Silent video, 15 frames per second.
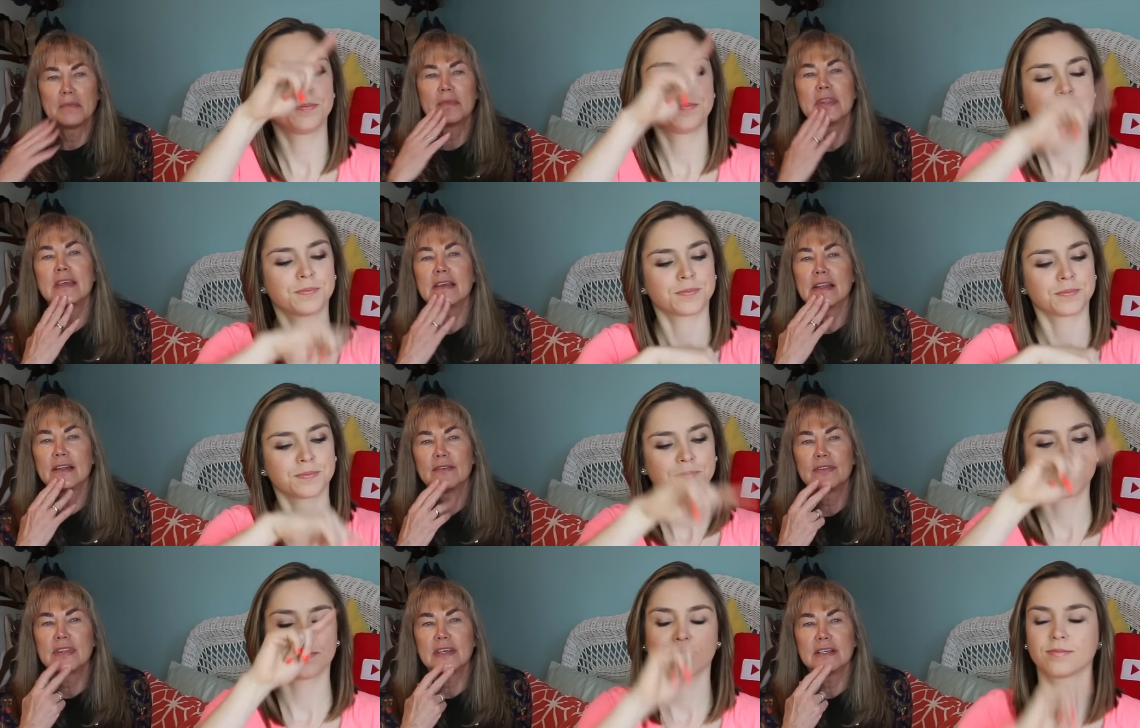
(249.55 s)
Speaker 1: I'm
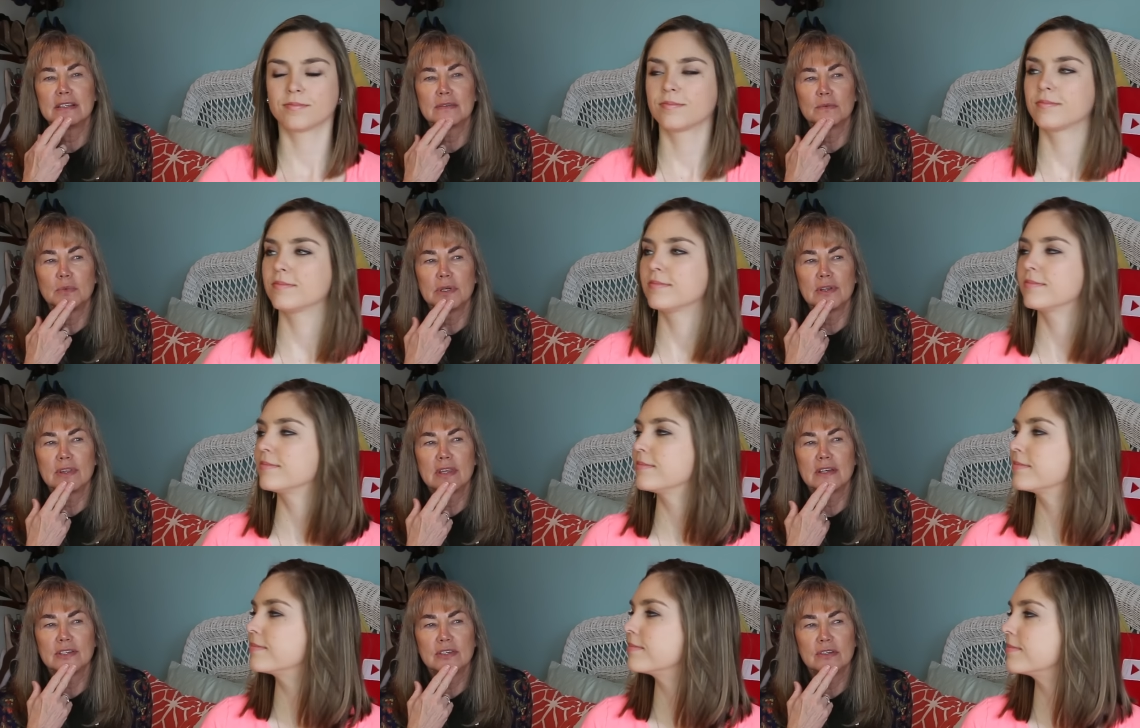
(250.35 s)
thinking of things,
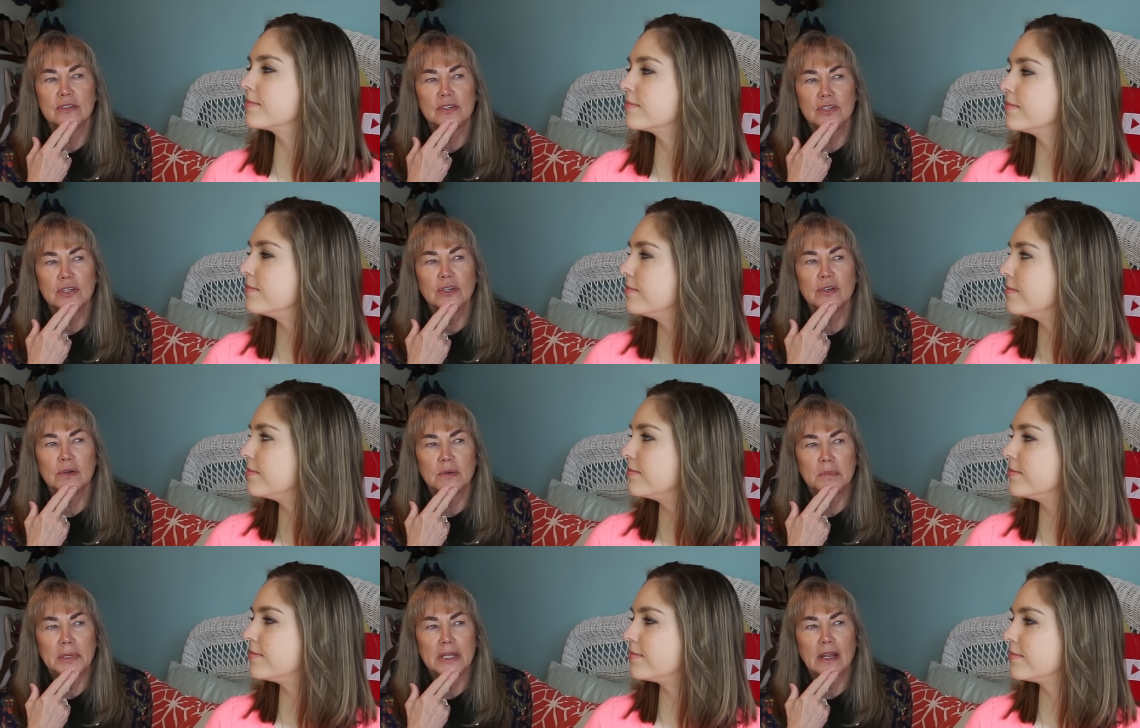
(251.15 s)
weird things you
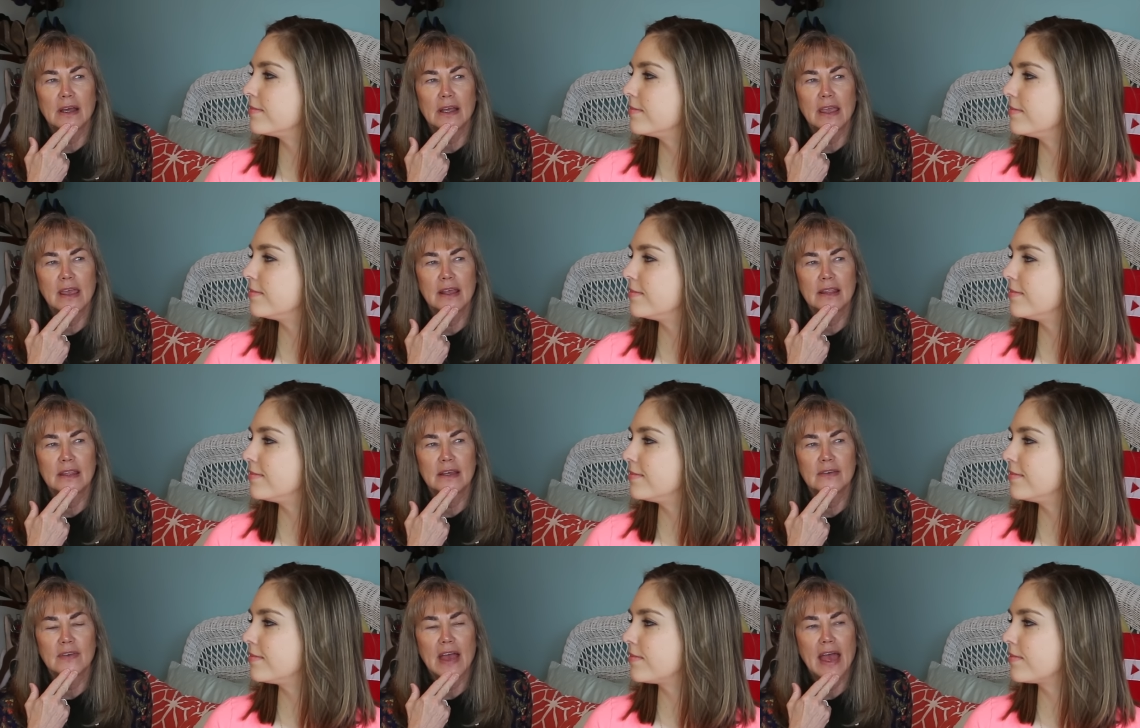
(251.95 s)
do, but I
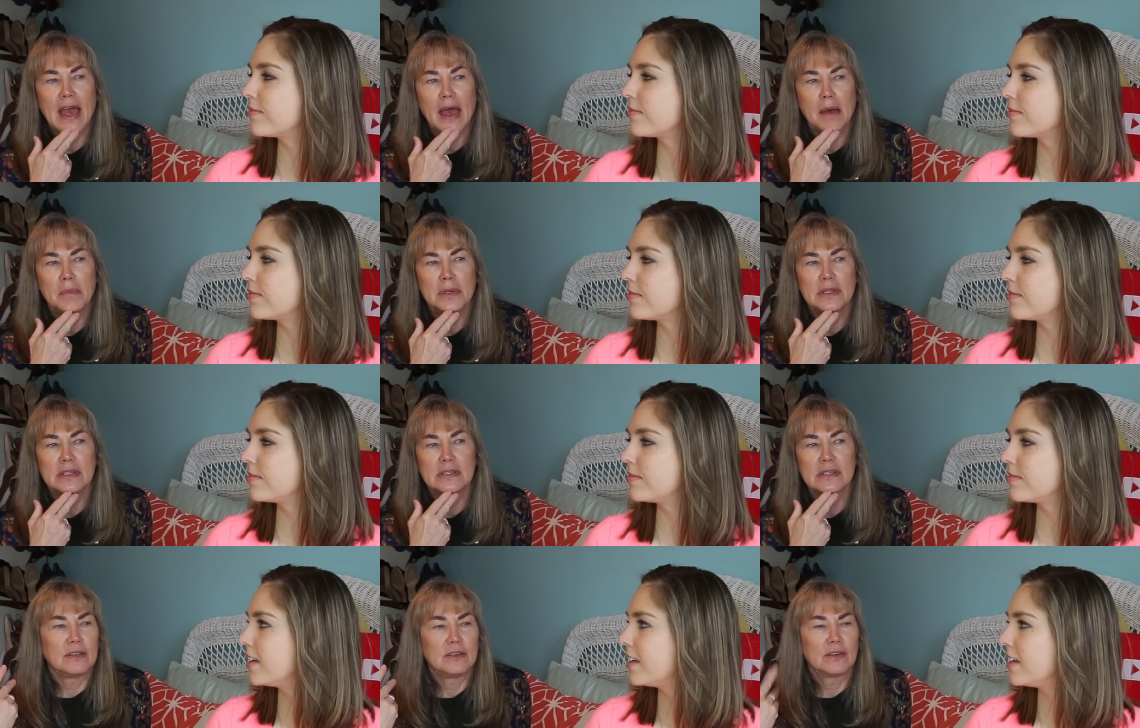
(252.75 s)
can't think of
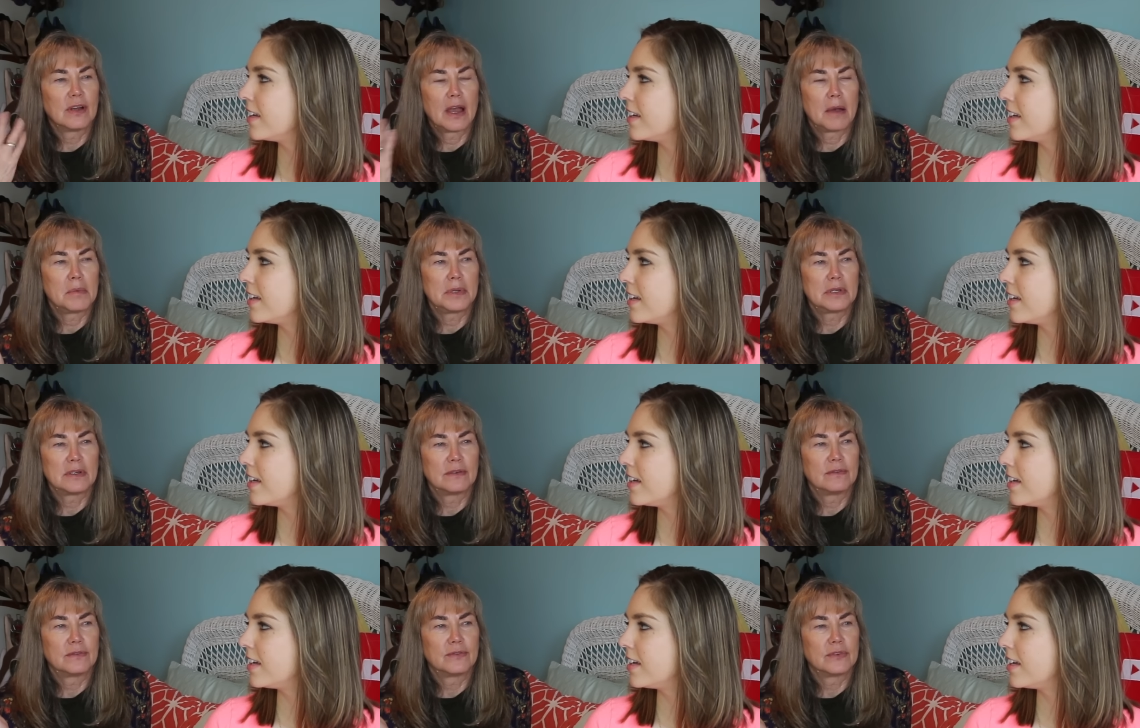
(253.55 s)
habits. Your
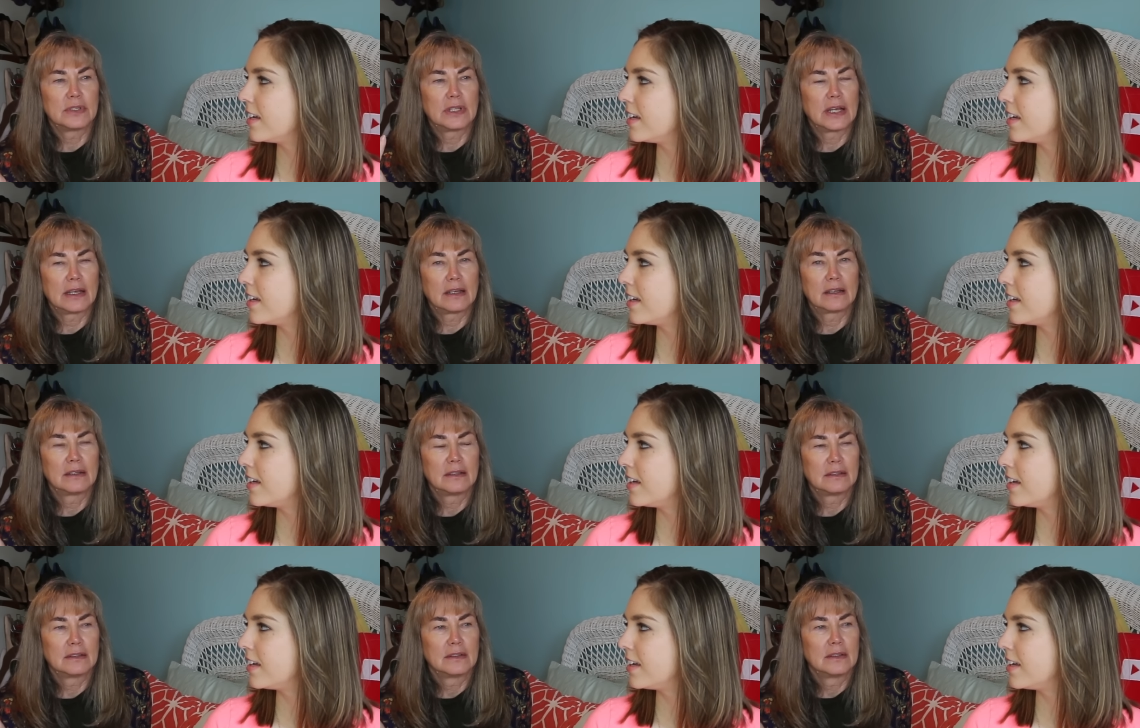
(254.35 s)
habit of,
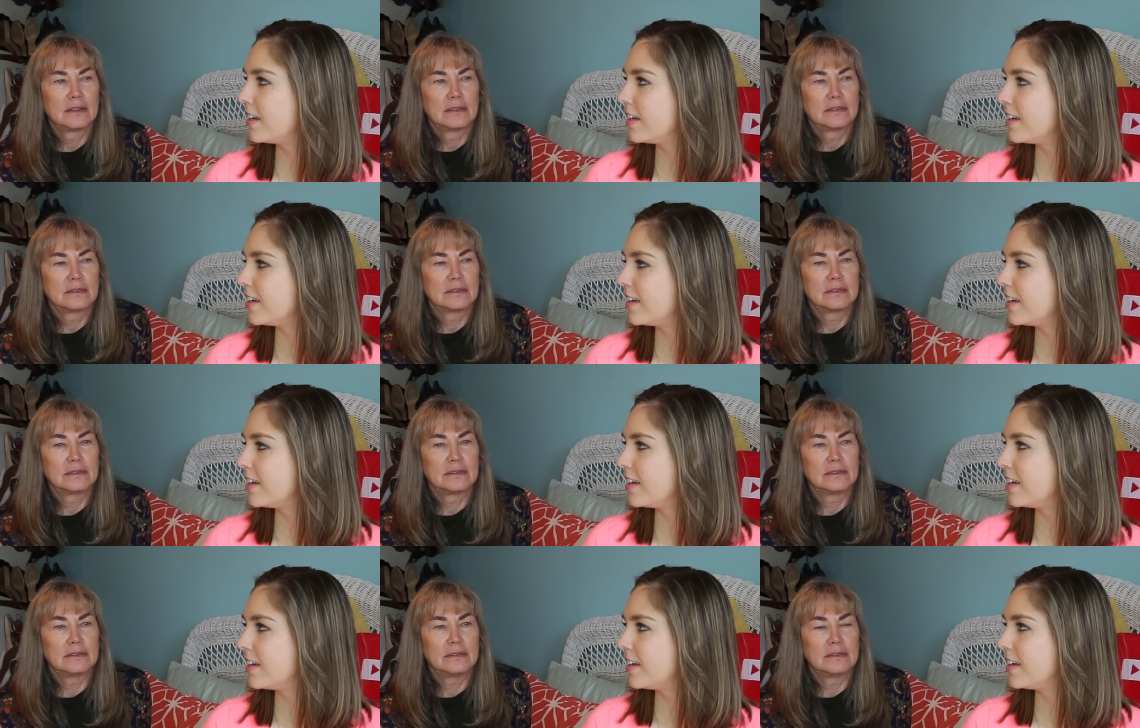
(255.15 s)
like,
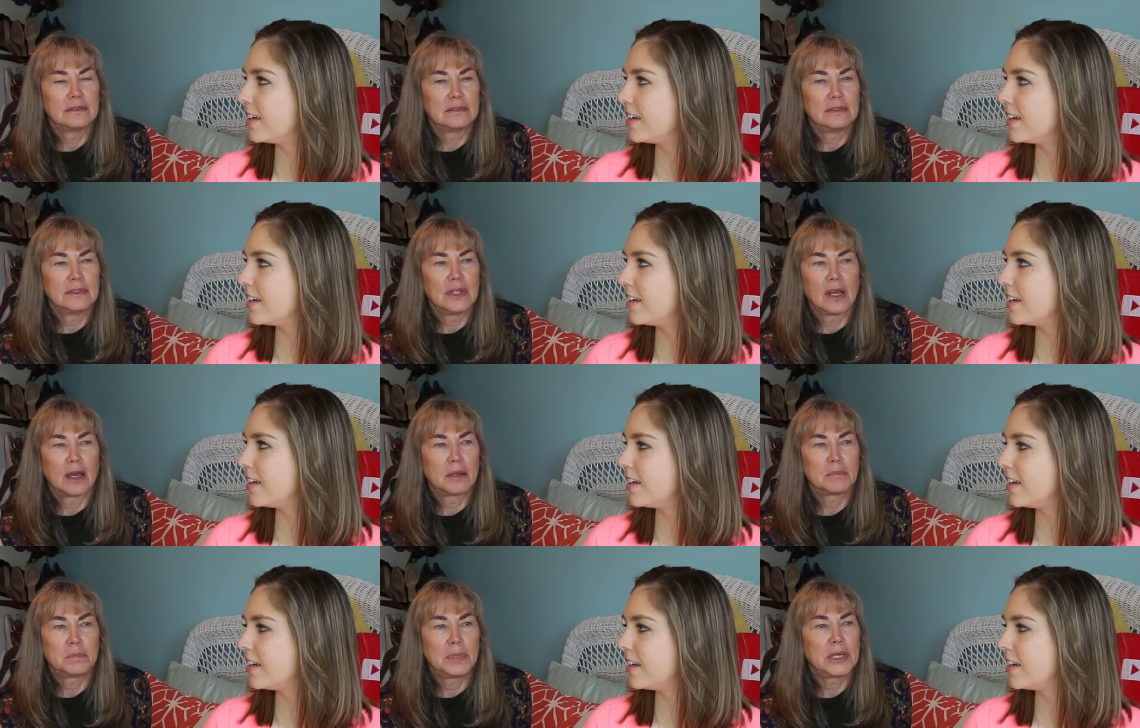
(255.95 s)

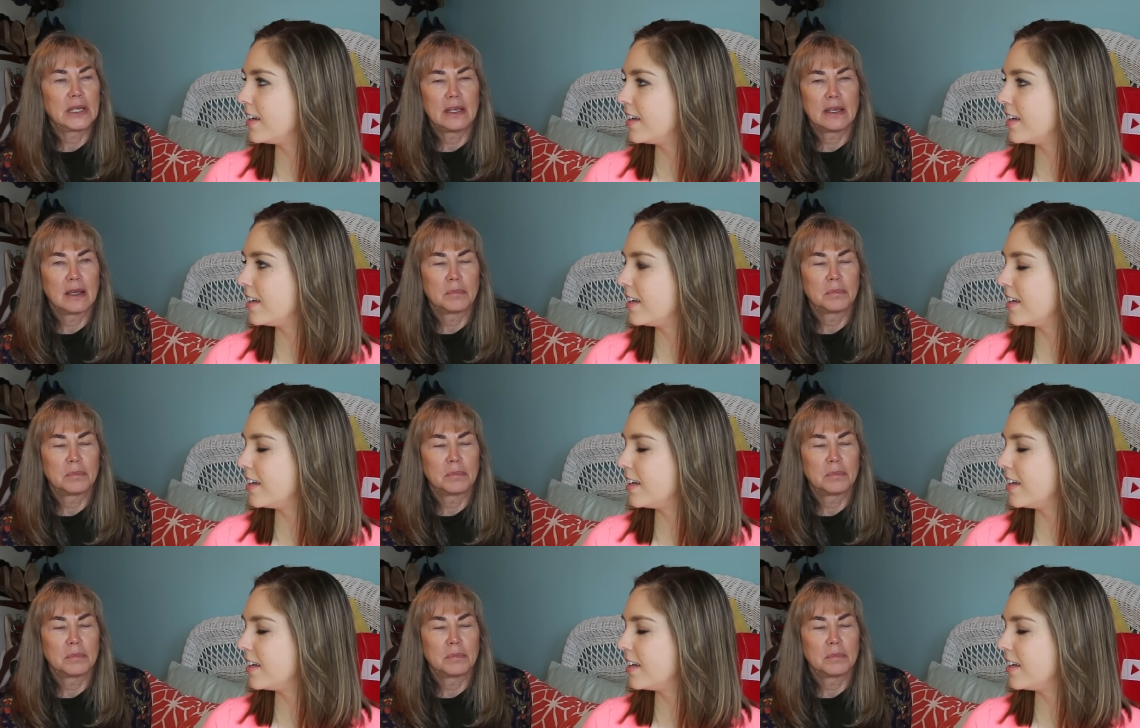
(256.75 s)
not picking